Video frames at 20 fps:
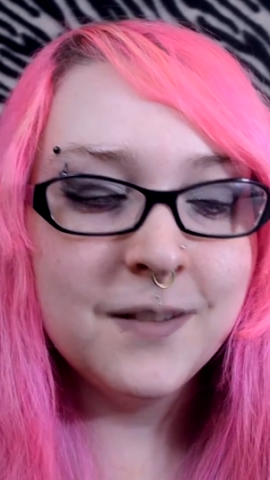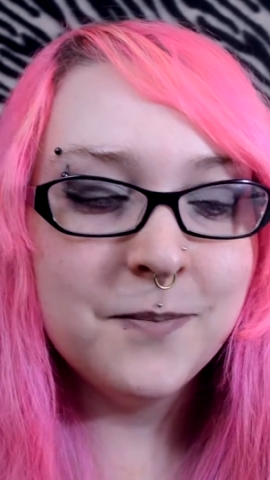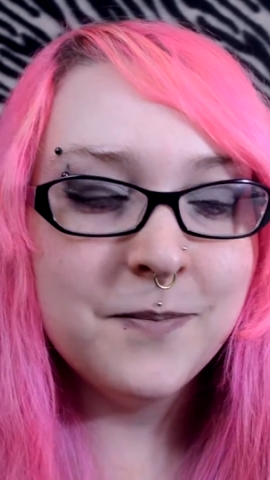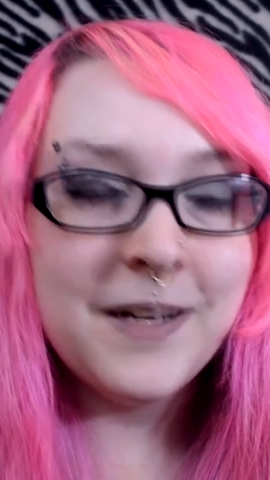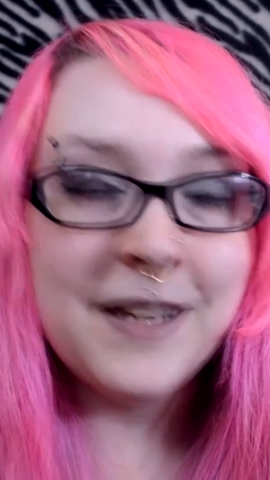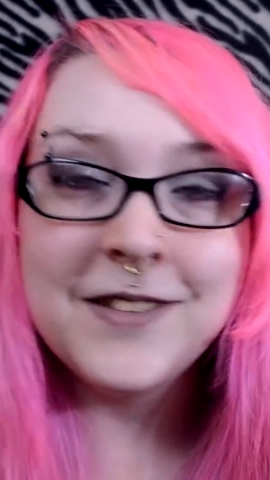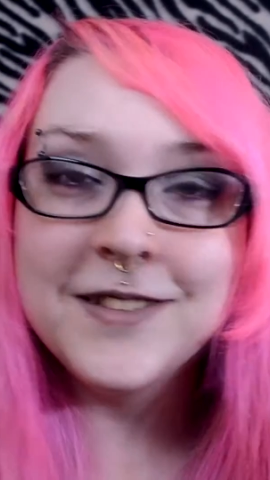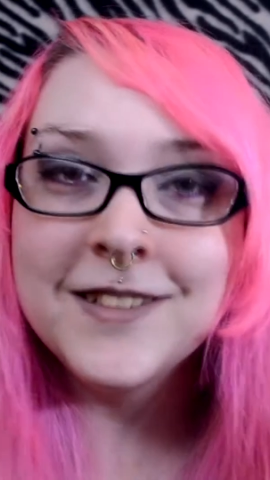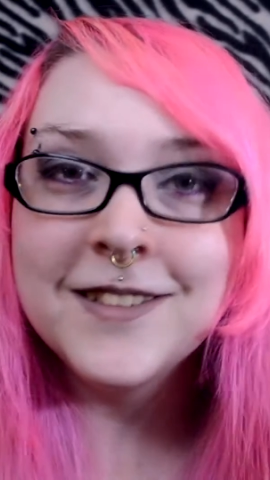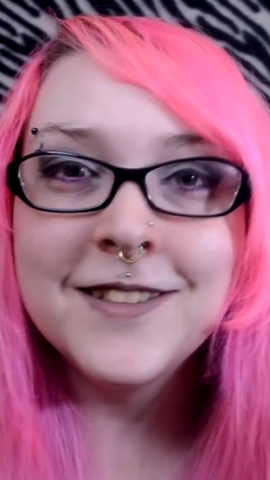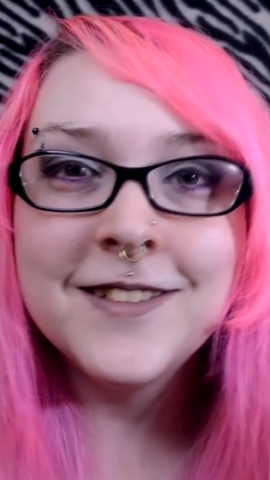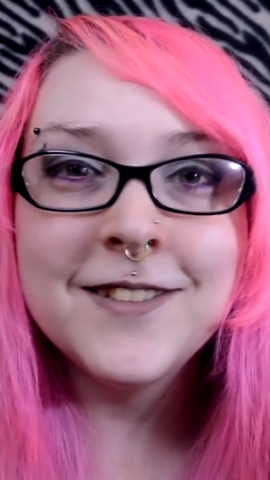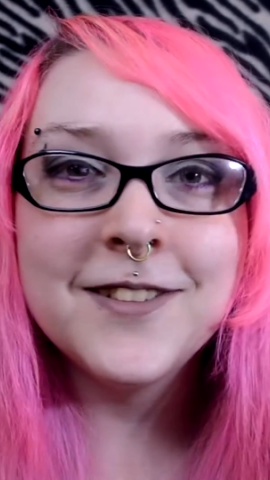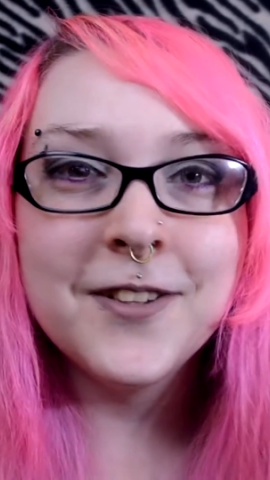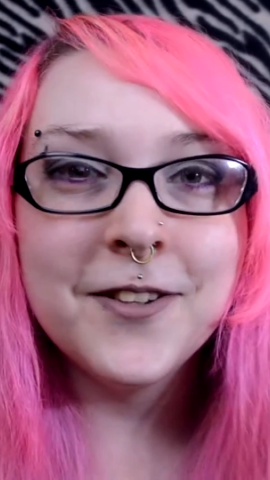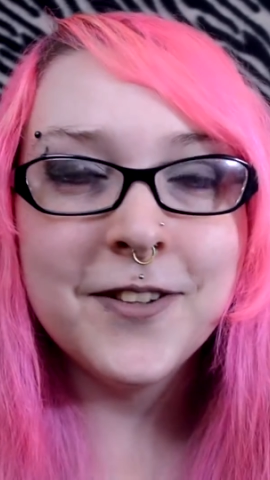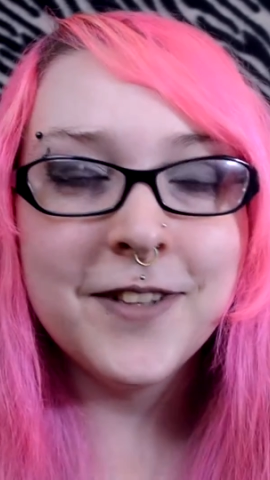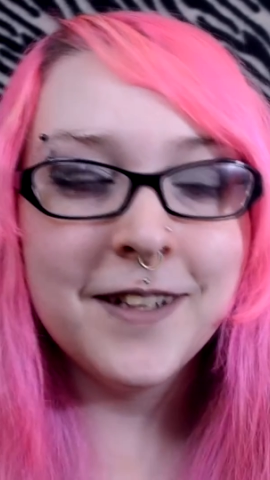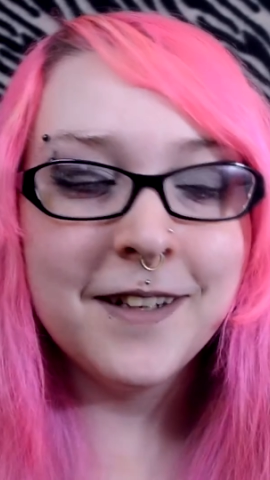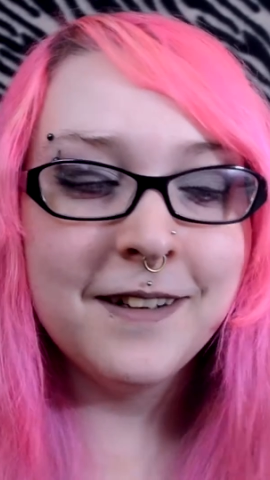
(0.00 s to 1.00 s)
mountain
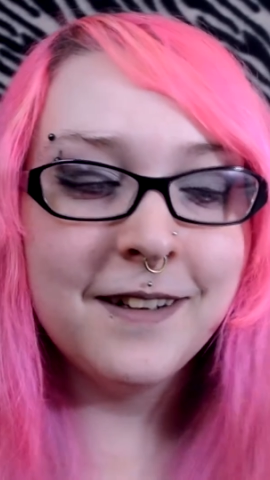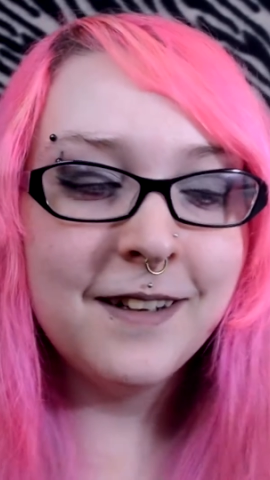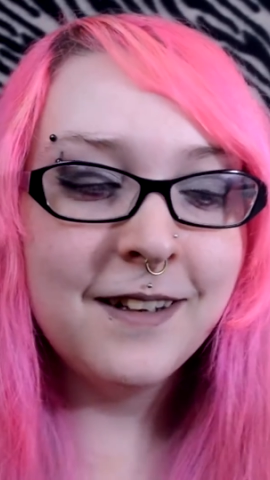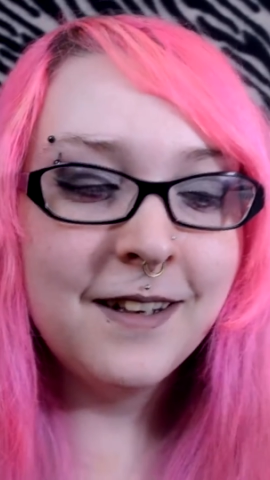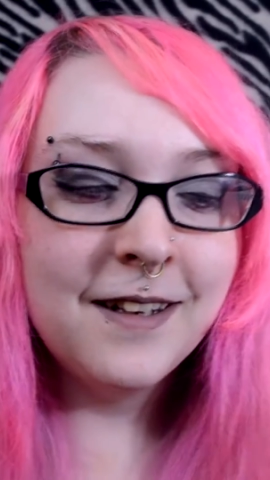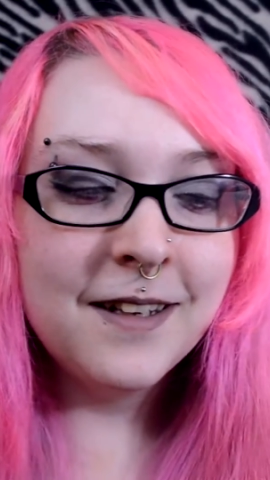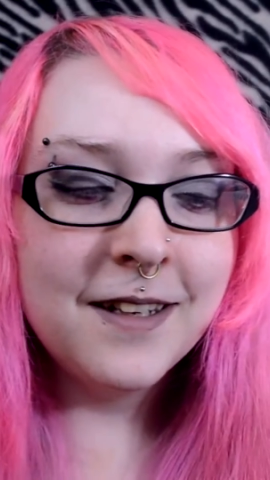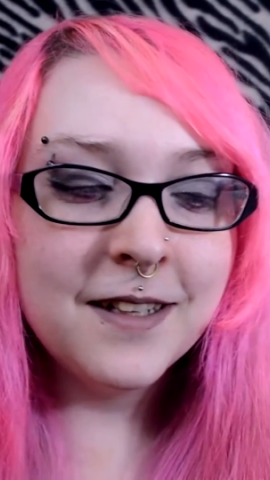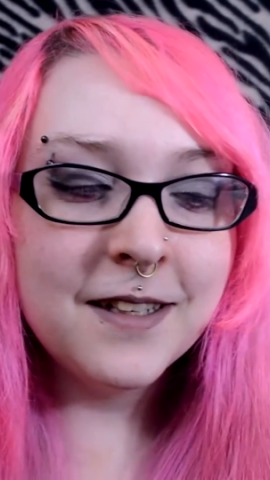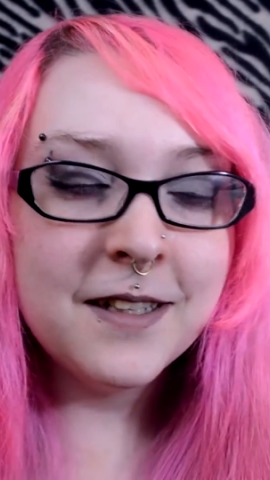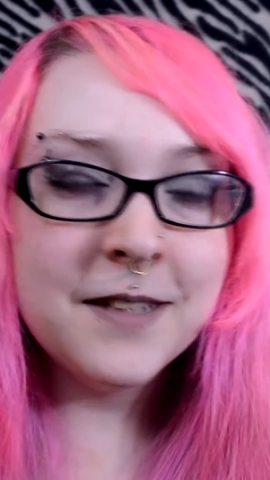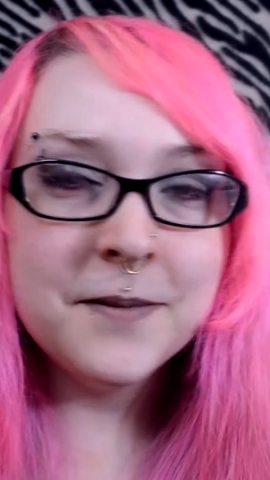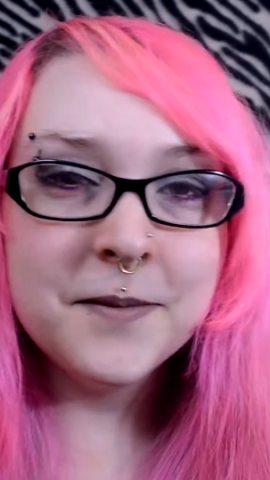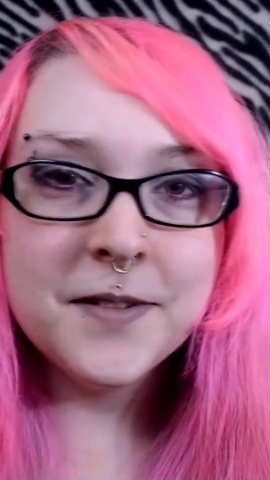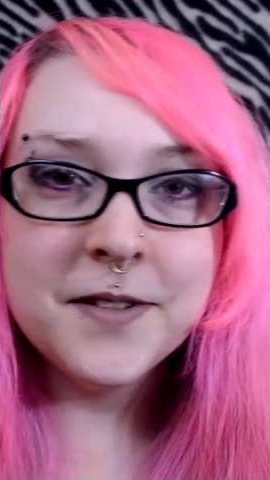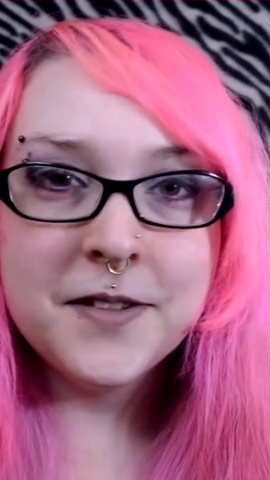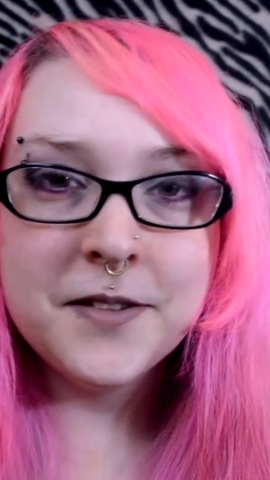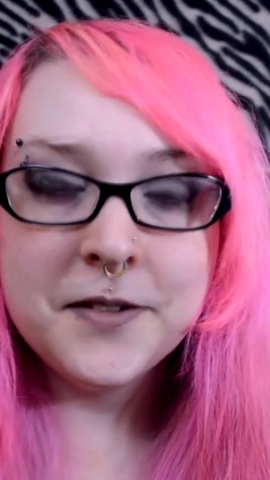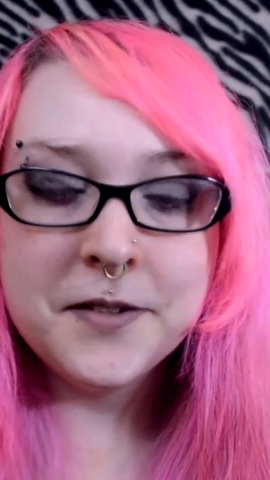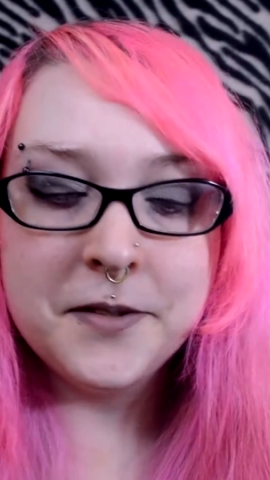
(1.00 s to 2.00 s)
soda
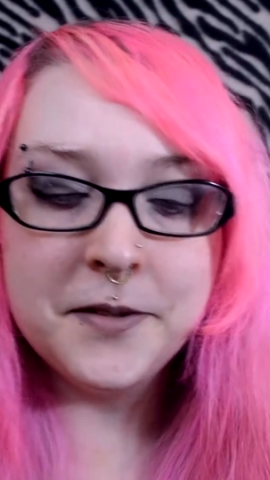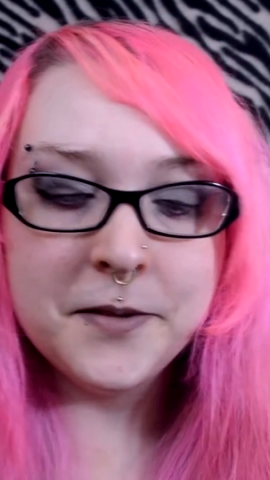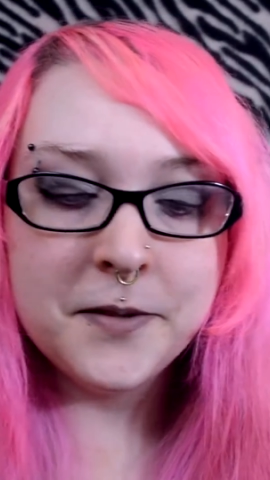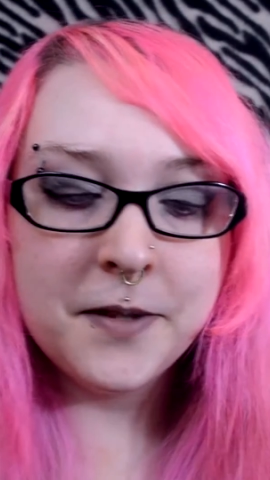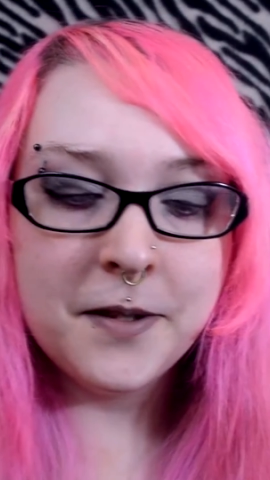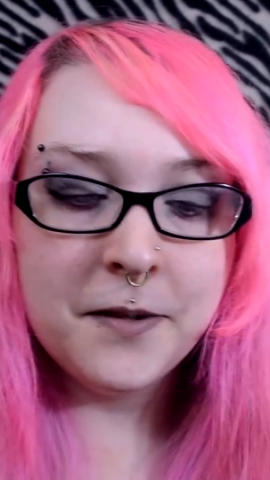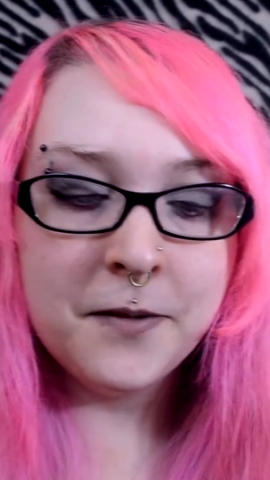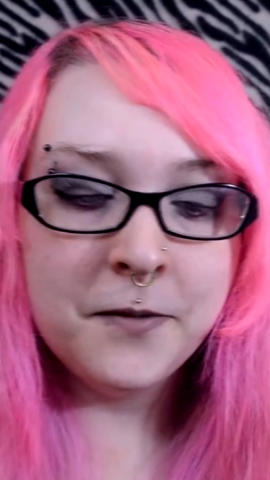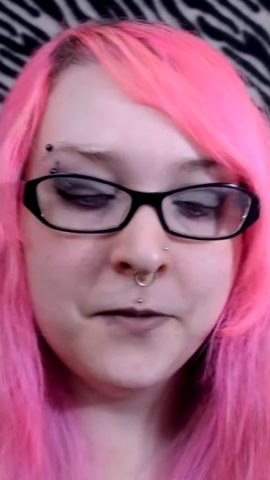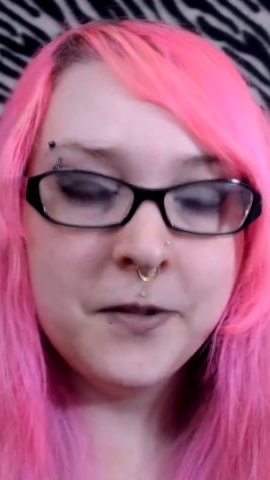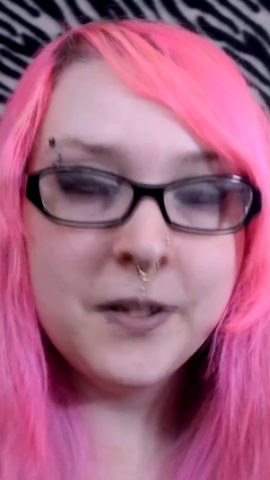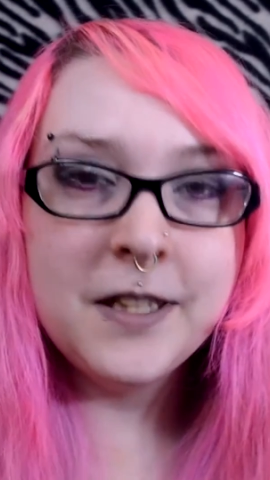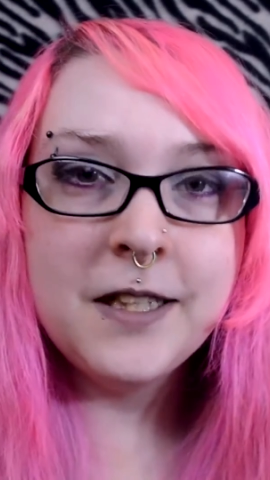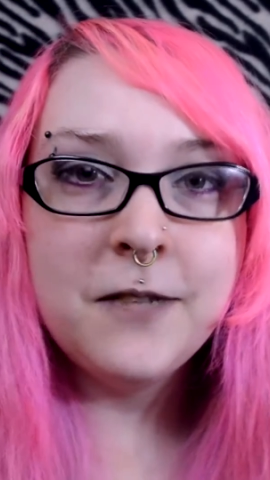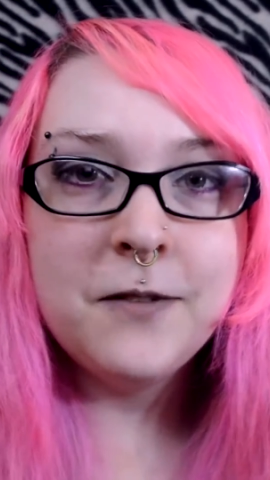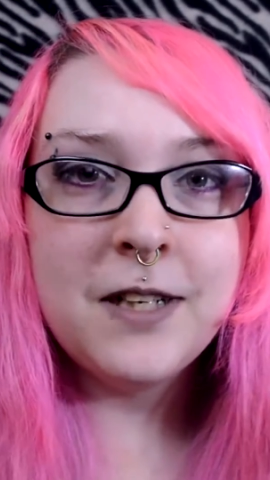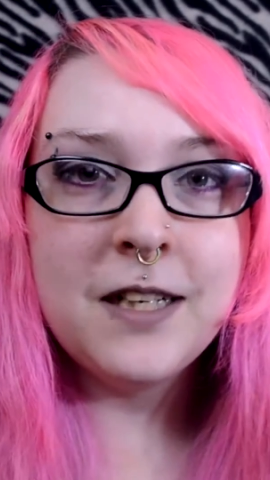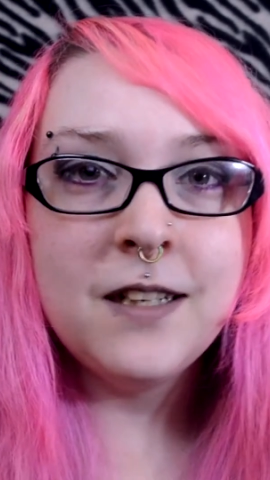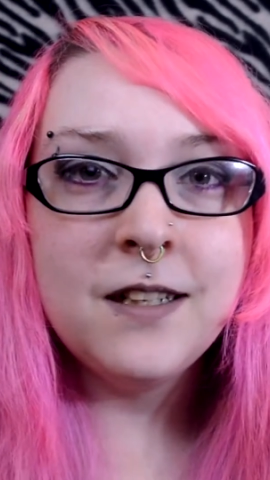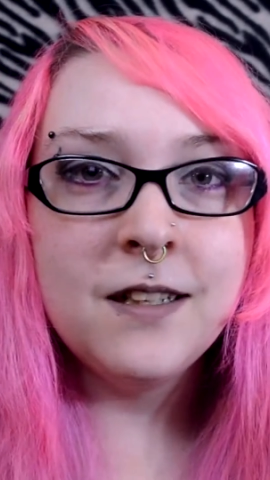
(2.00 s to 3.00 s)
comes through
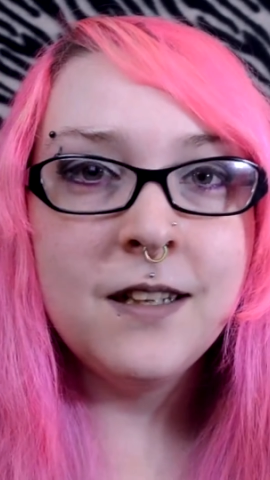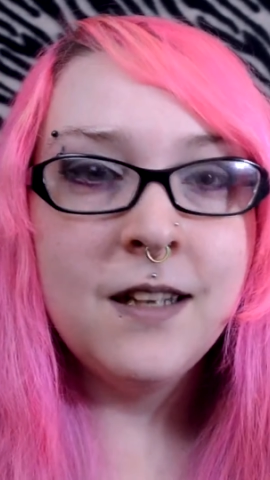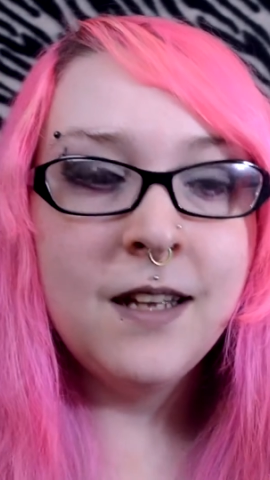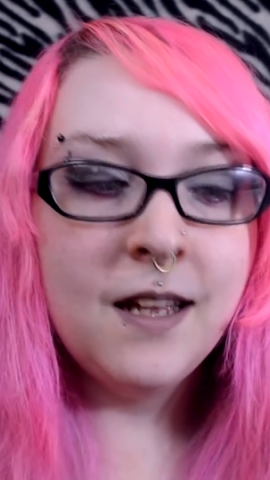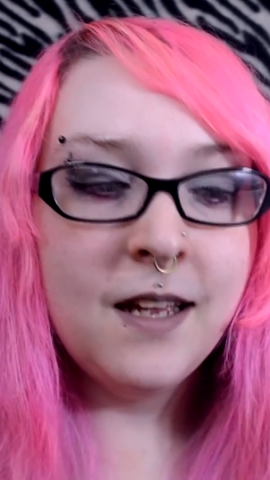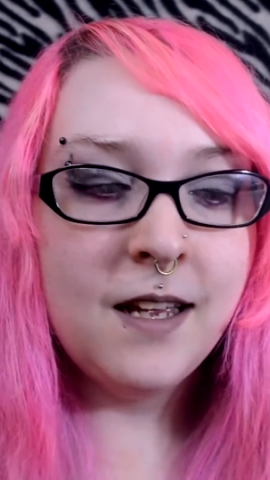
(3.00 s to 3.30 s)
really well.